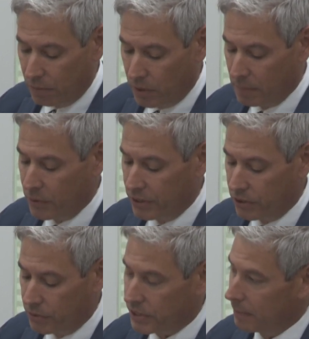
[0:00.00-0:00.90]
what I'm going to
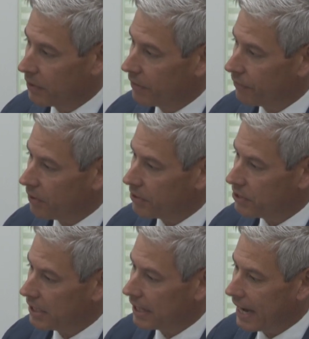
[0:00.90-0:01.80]
do is I'm going to
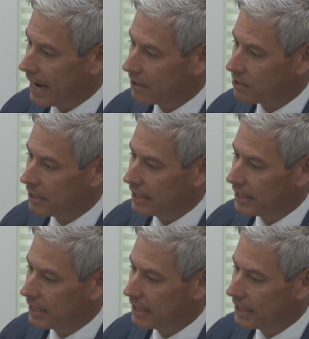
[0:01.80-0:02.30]
first uh, ask uh,